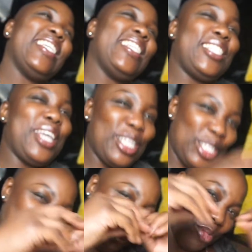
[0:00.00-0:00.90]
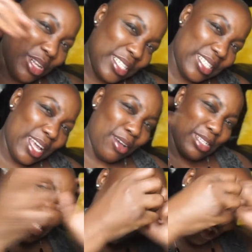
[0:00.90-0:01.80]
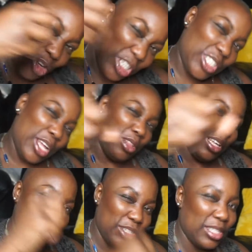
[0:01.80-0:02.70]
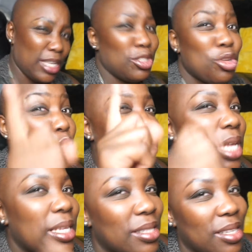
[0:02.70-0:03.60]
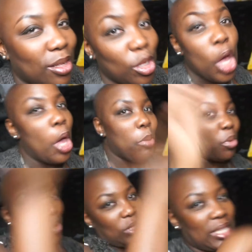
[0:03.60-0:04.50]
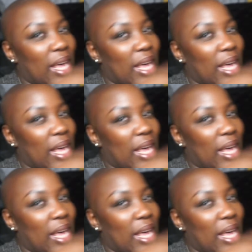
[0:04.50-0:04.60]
See, I spread it out and stretched out the E today. It's not just excellent, because